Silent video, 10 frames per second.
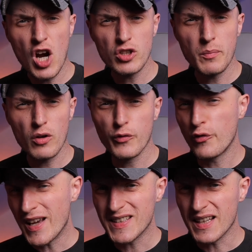heard about
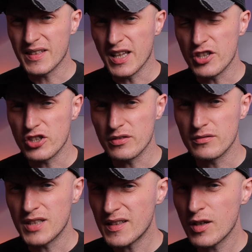phase cancellation.
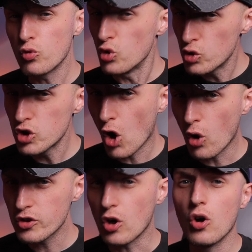That's the root
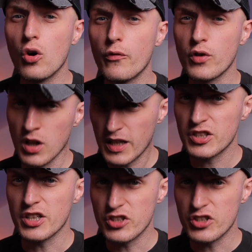cause of clashing